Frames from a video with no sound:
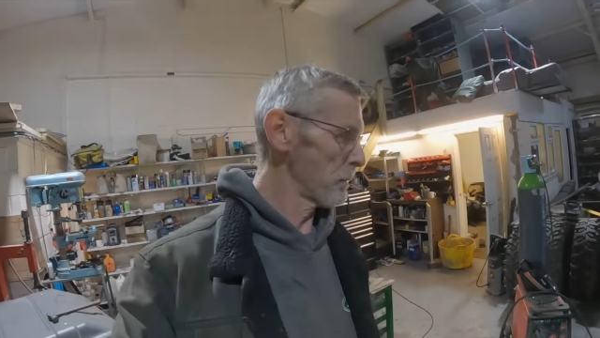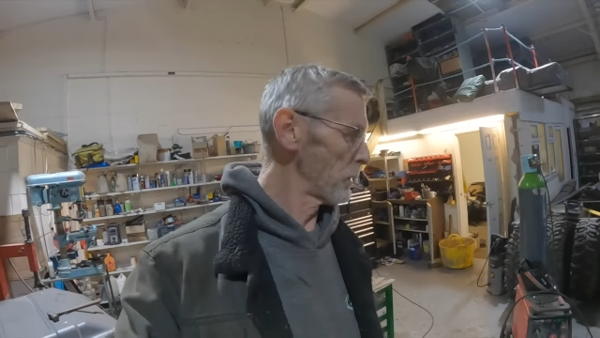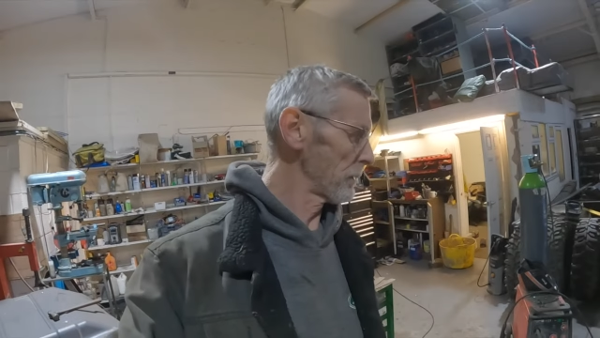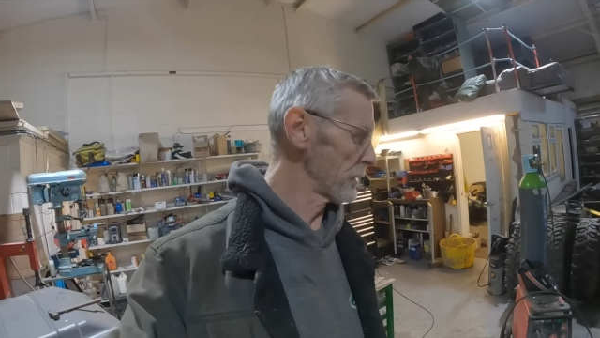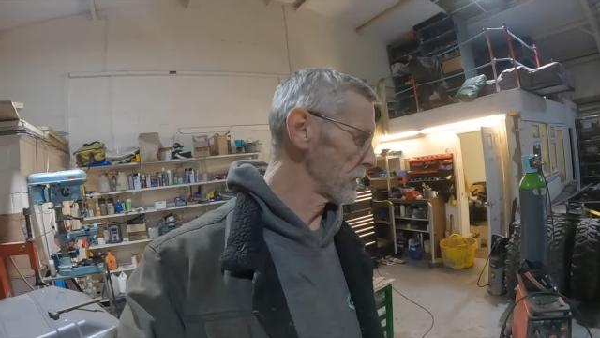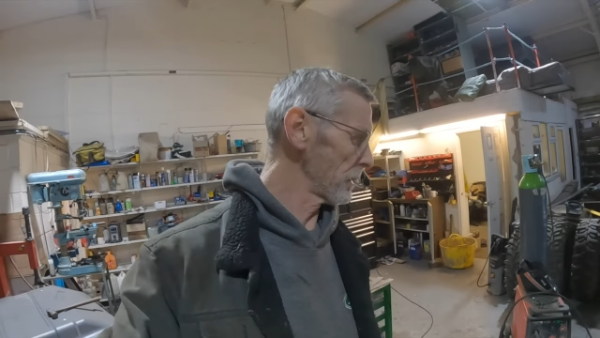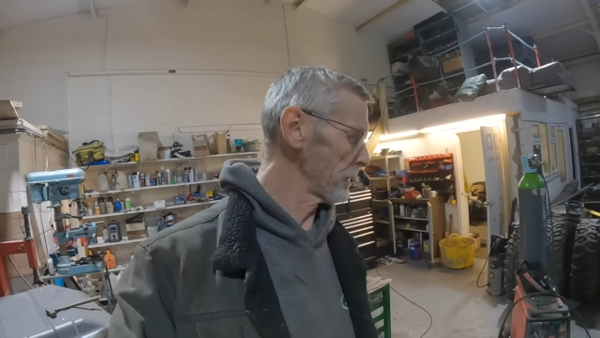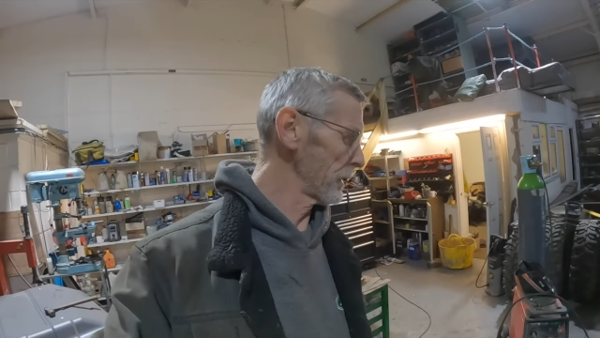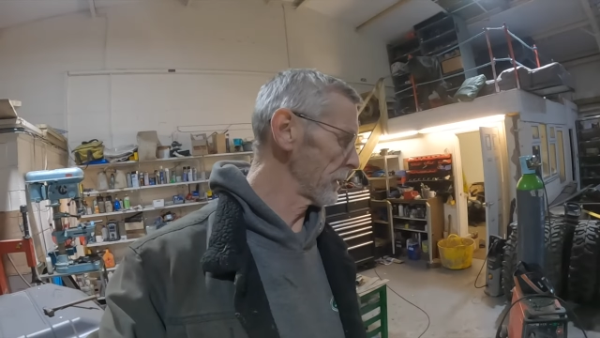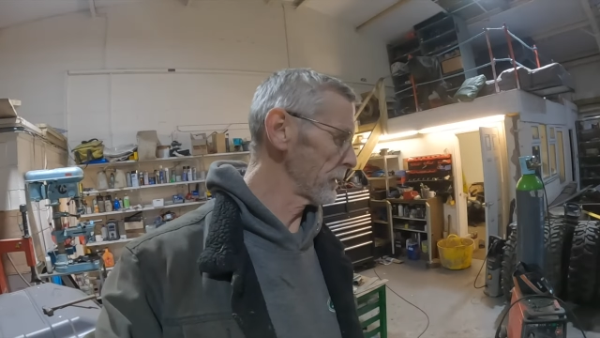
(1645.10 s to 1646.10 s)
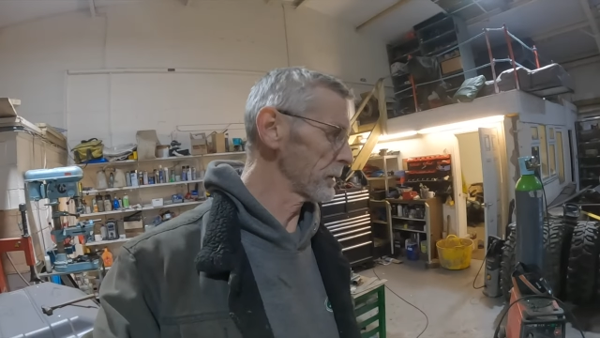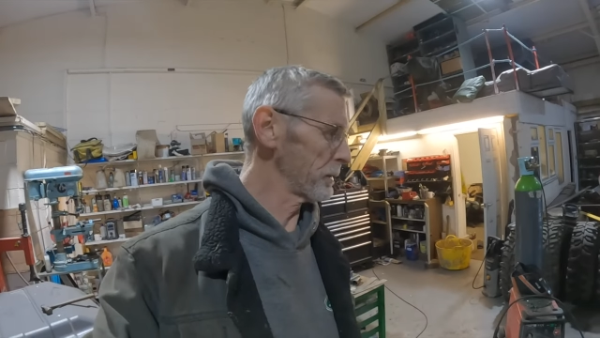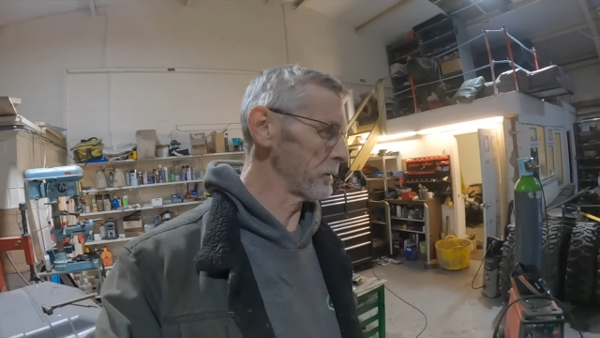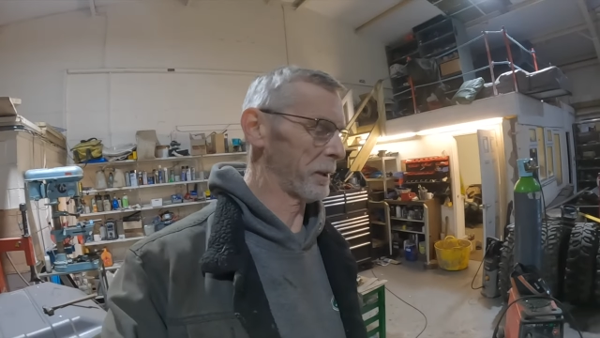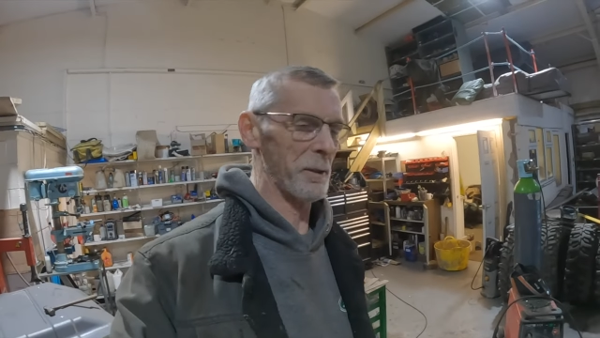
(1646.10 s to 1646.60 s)
be more of a job than I thought
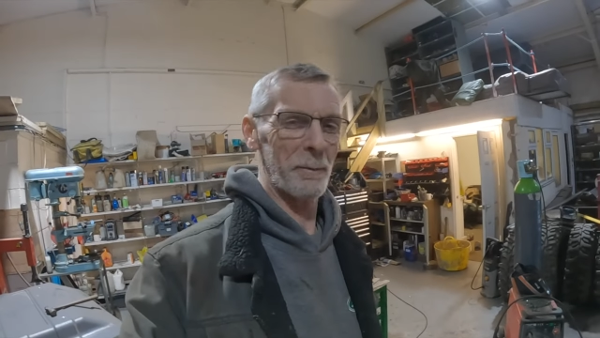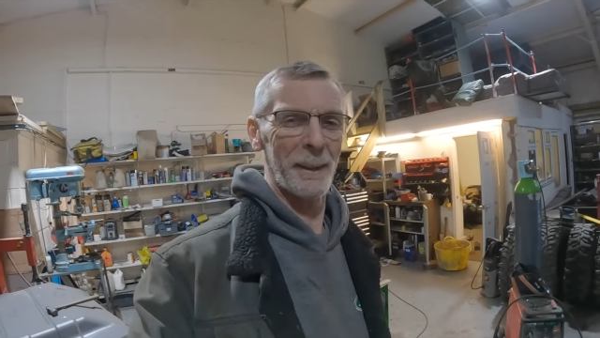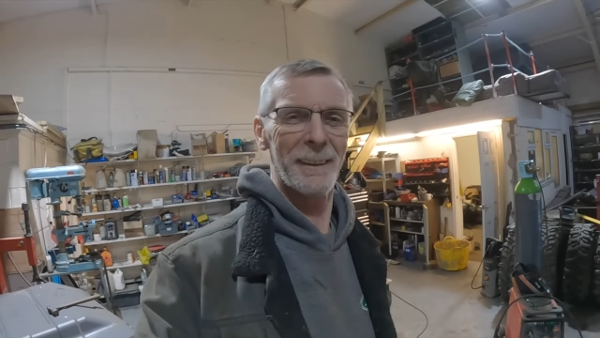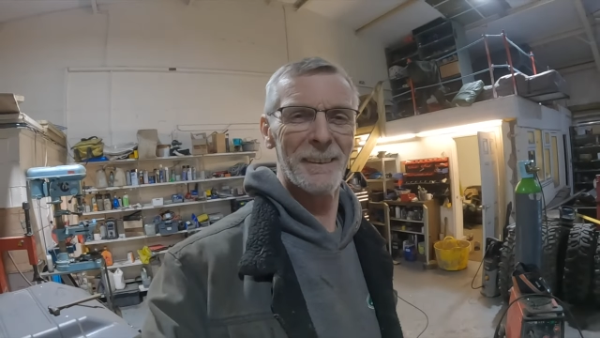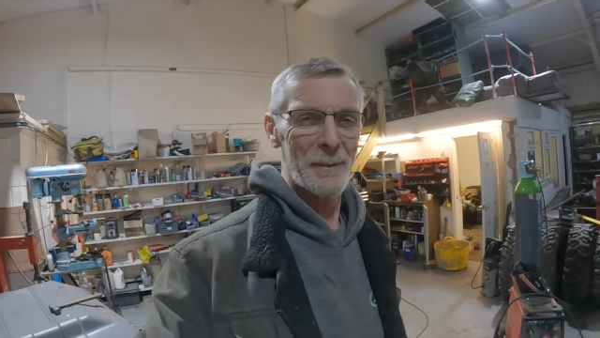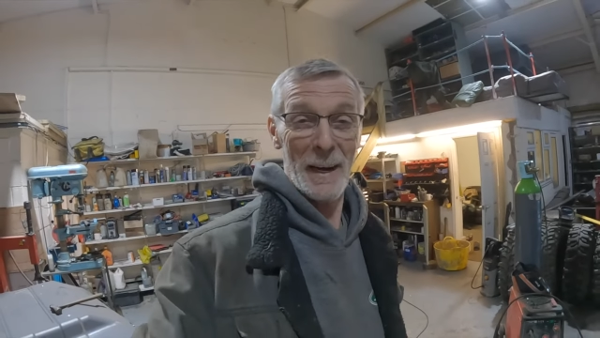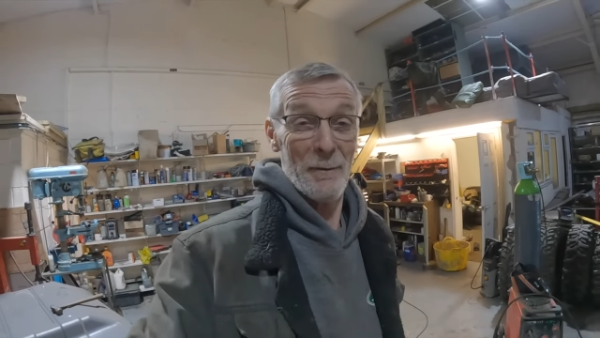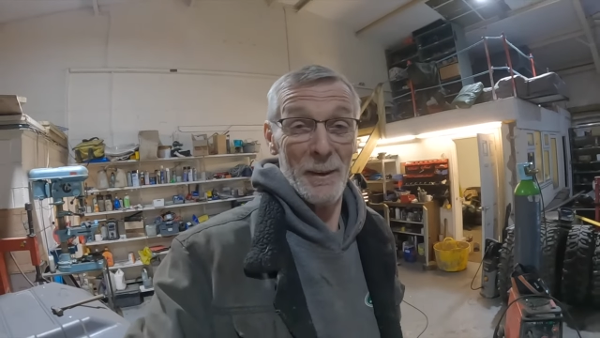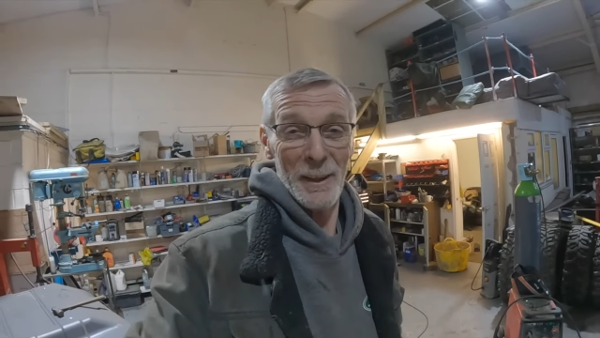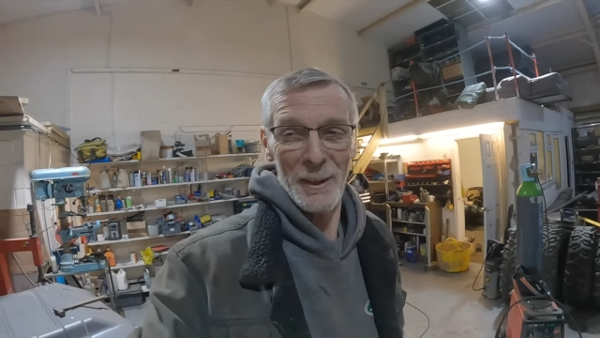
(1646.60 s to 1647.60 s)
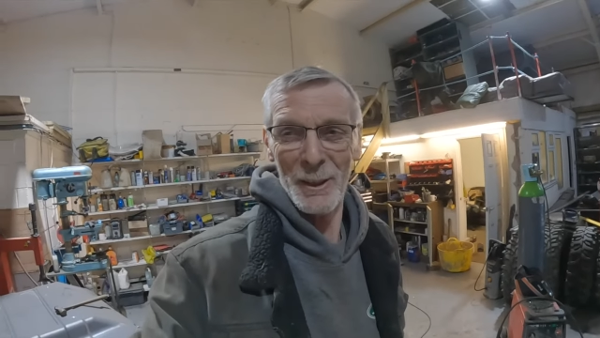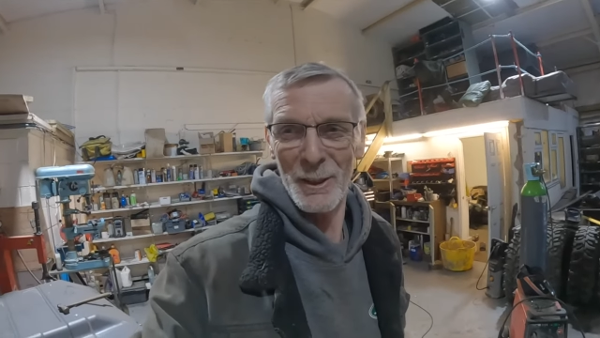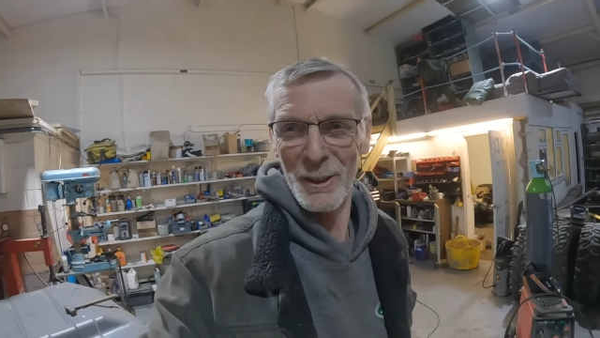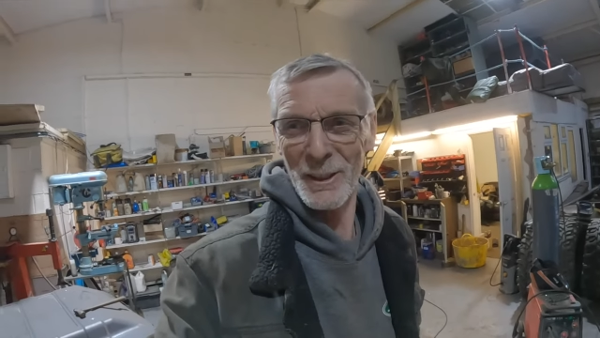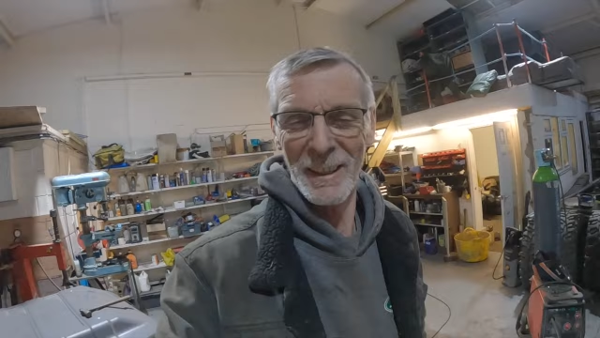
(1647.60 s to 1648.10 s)
it was going to be. But everything
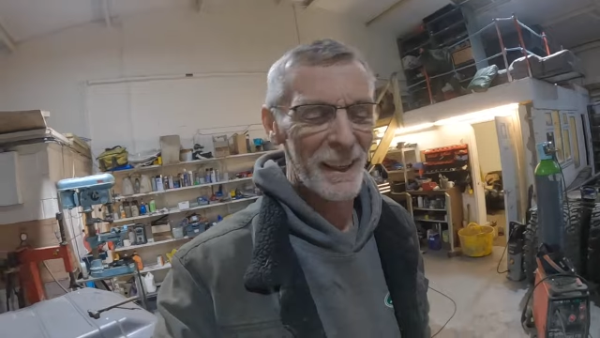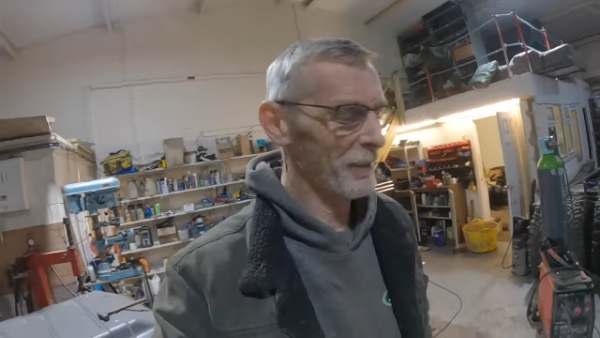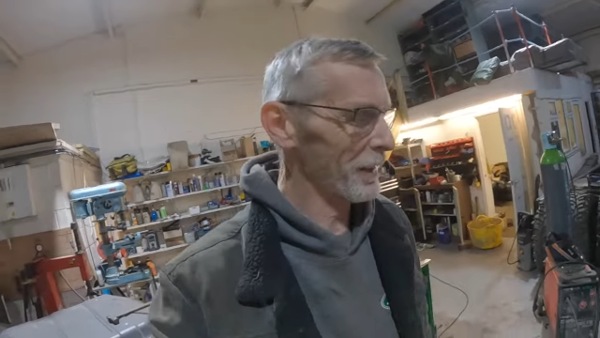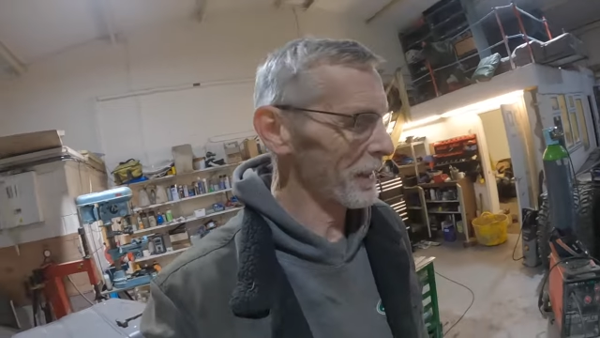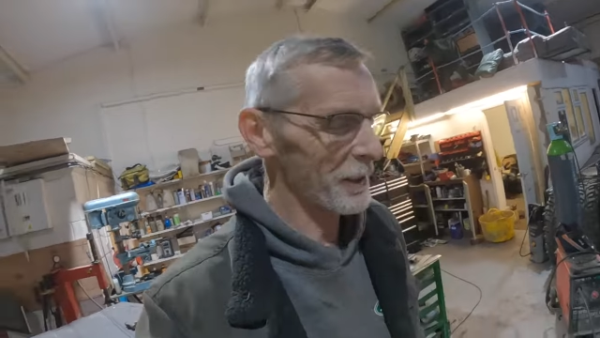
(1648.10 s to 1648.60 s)
does, doesn't it? Everything